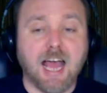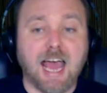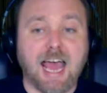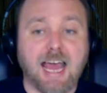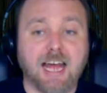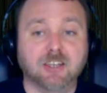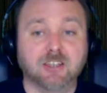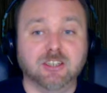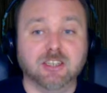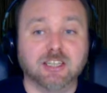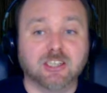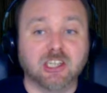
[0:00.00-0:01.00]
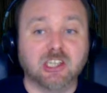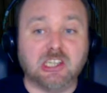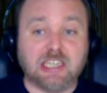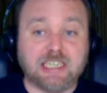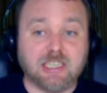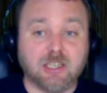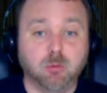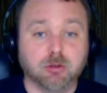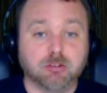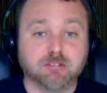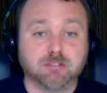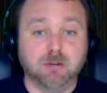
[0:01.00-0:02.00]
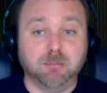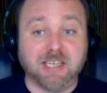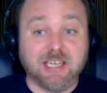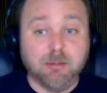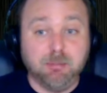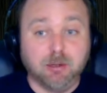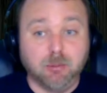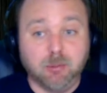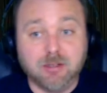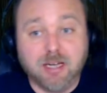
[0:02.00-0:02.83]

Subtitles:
And the leak was from Gibbo.